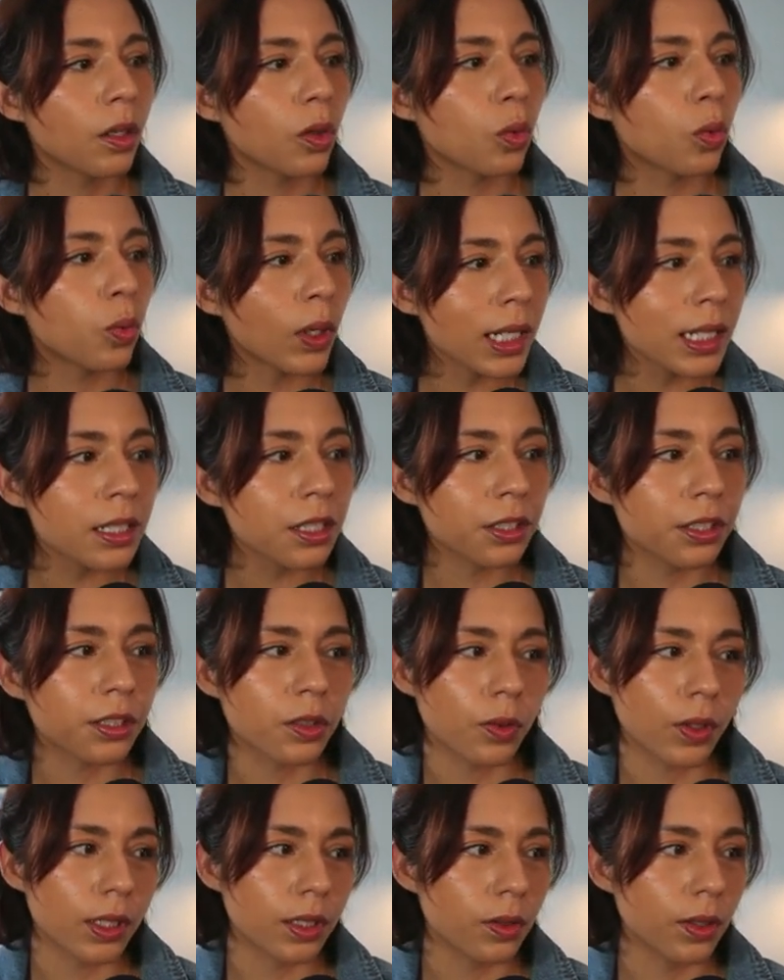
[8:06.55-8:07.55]
Winter
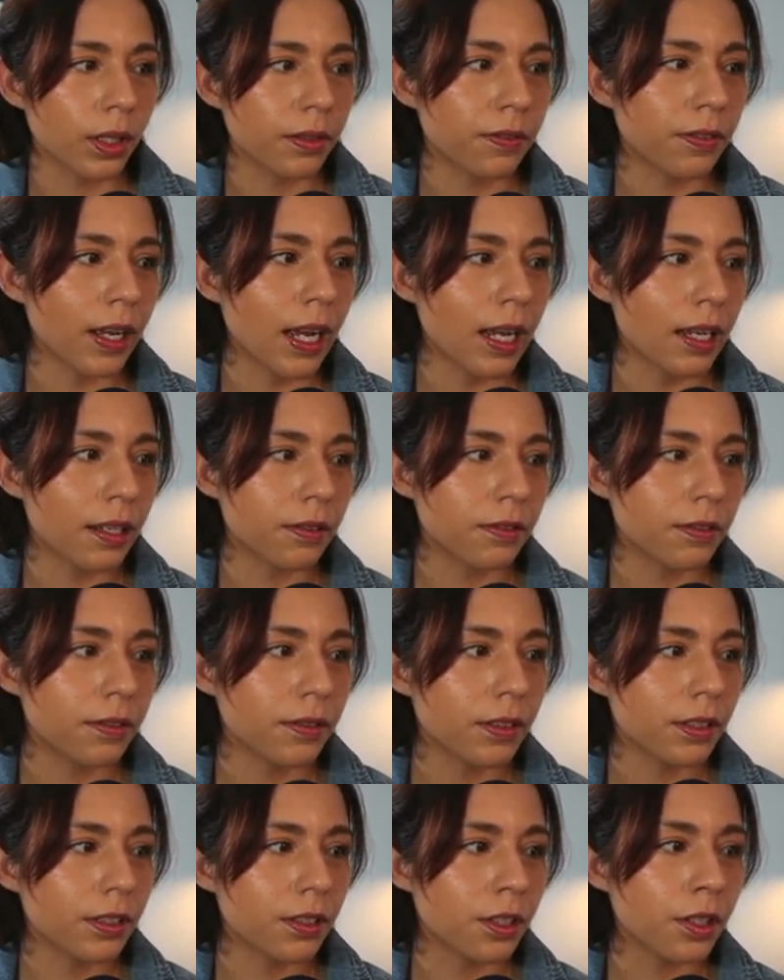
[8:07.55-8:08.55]
2025,
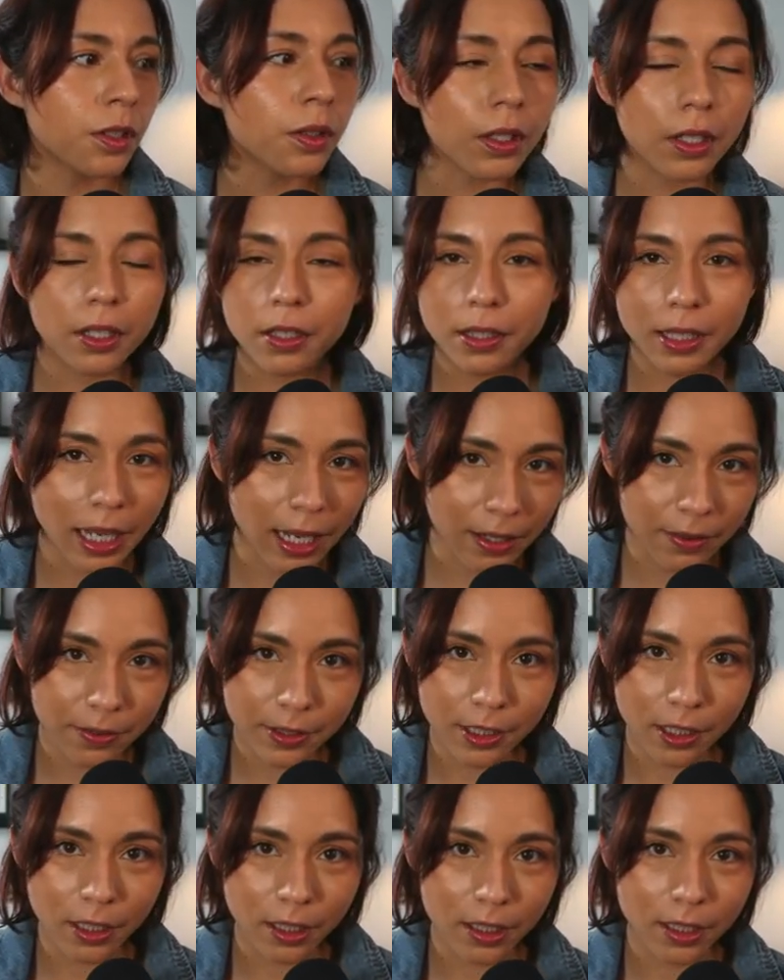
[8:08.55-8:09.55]
New Earth
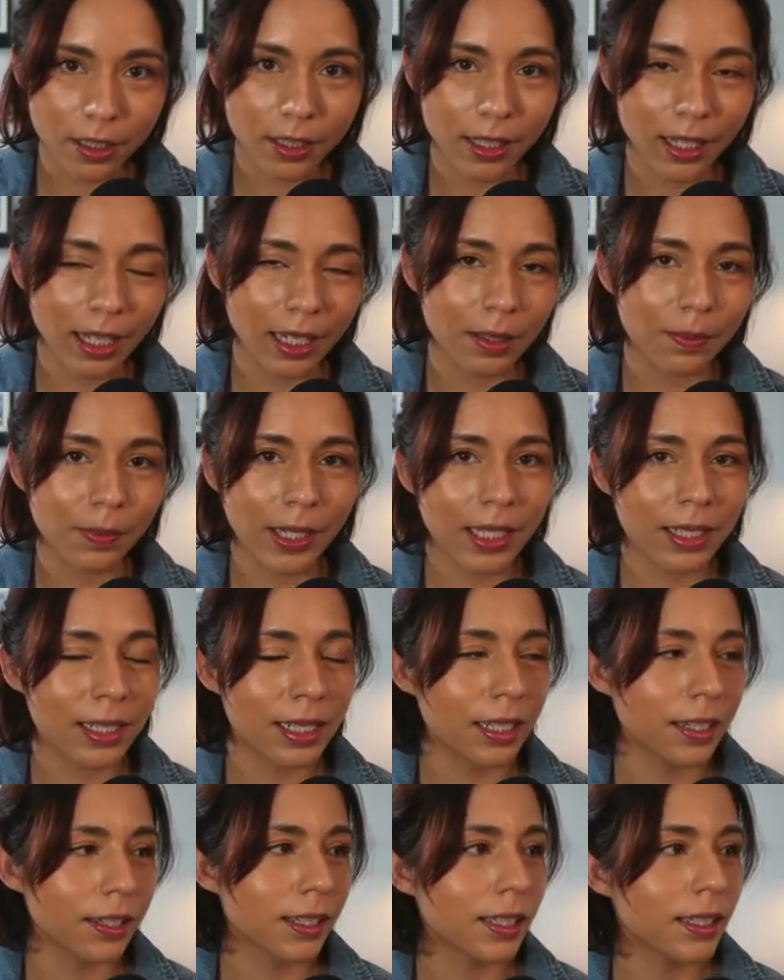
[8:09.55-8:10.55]
Avatar animated
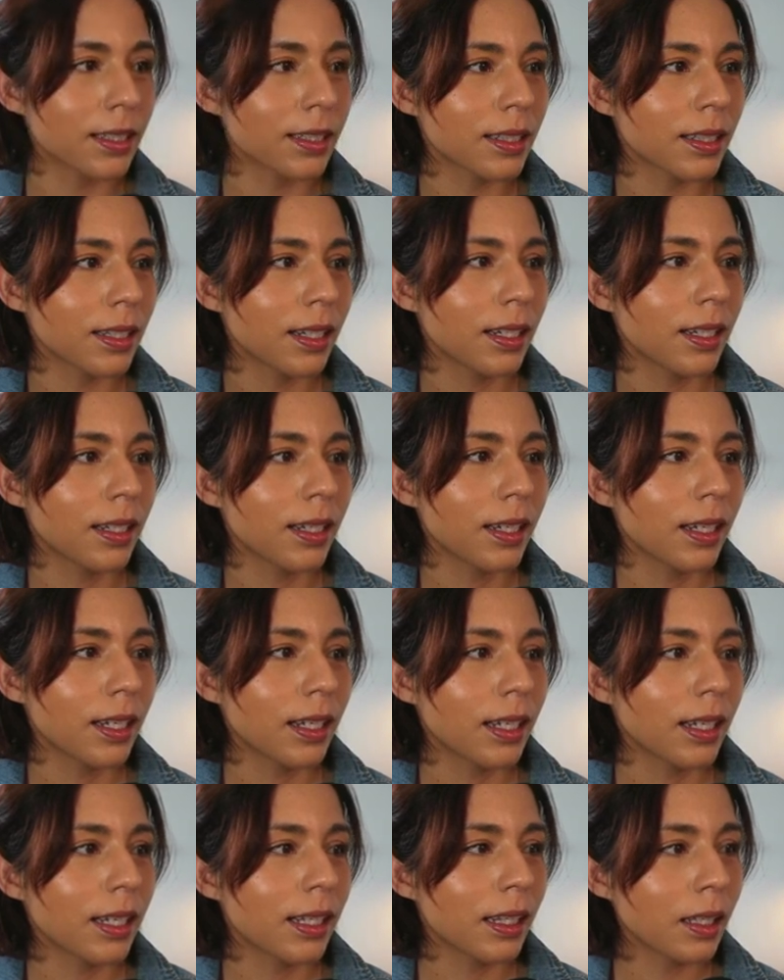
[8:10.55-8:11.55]
series.
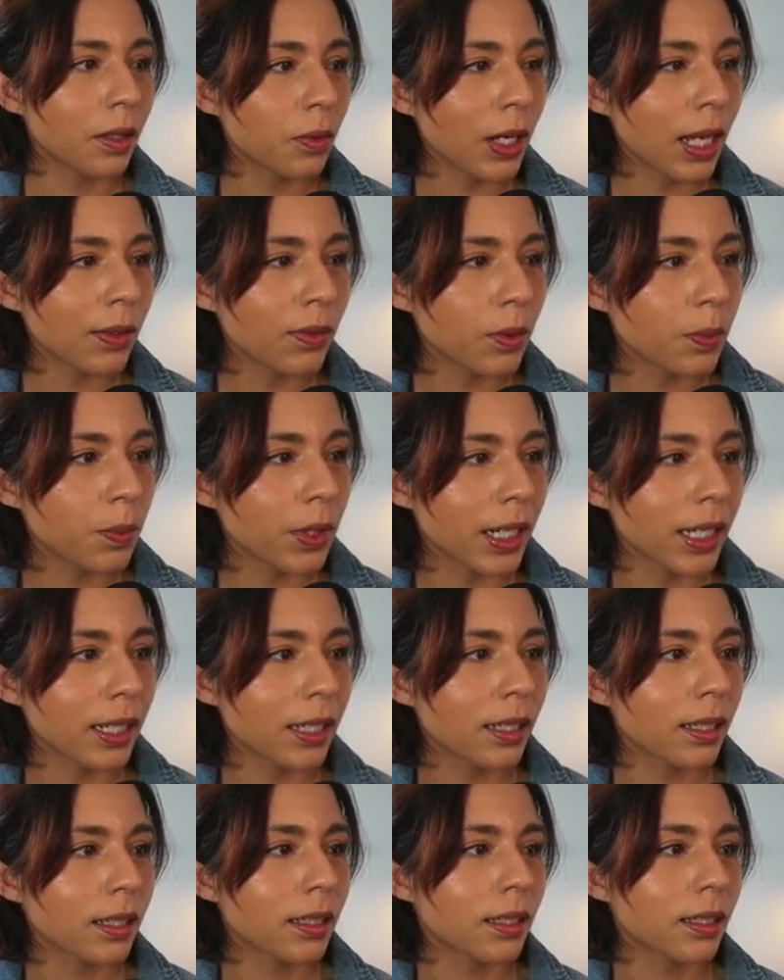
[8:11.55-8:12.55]
And then we'll have a
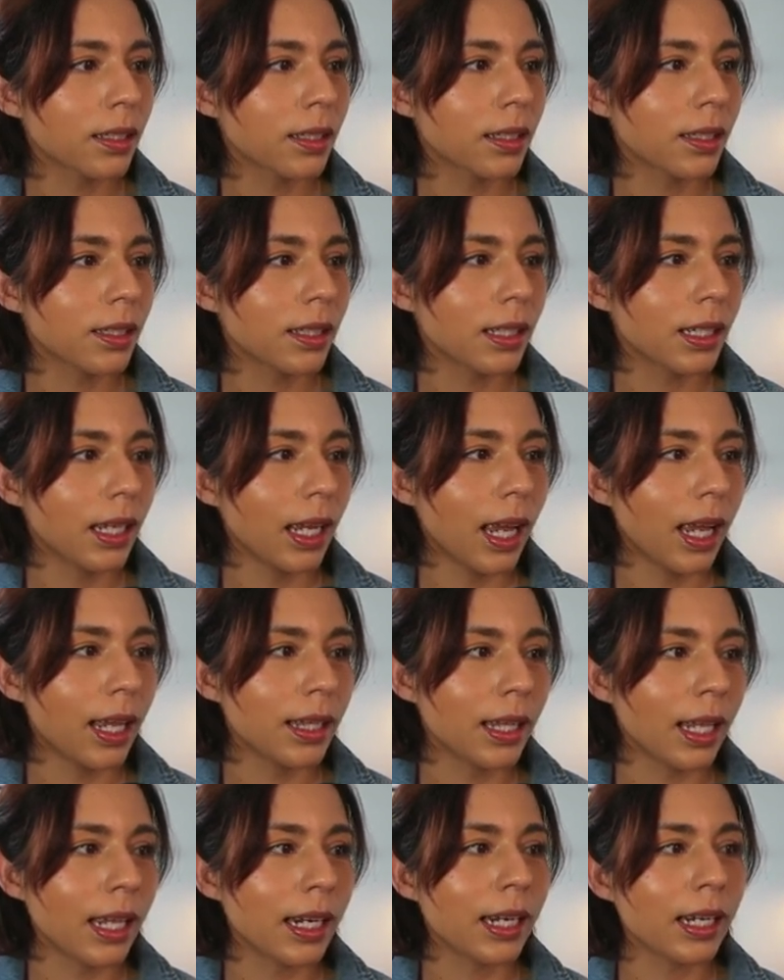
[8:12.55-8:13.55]
break
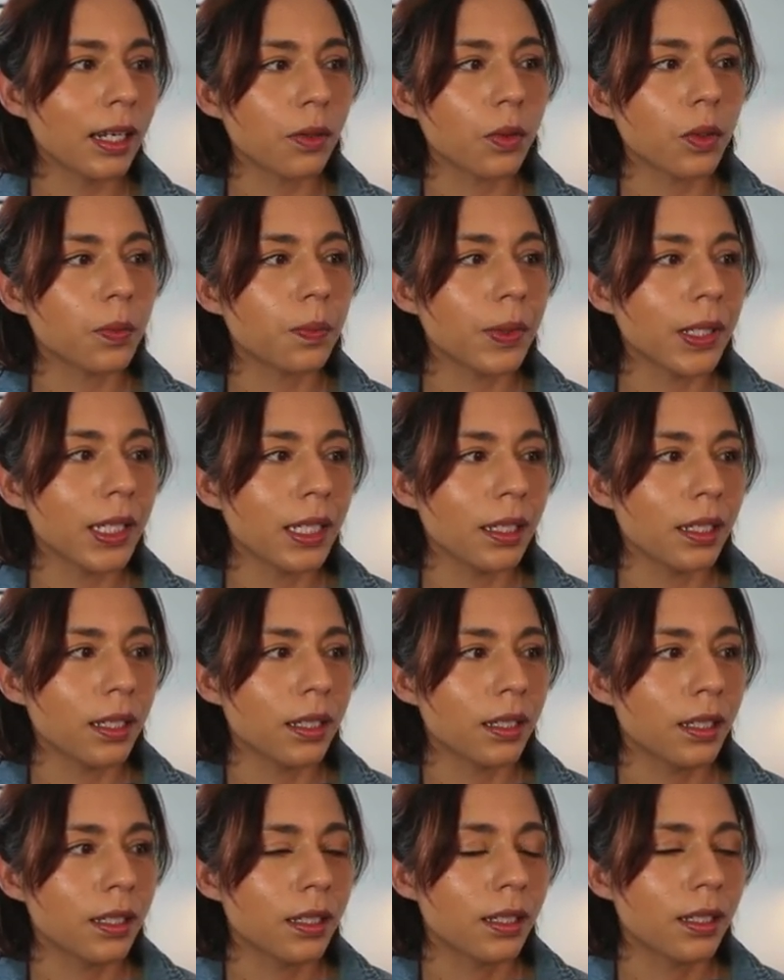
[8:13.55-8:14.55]
and then it will be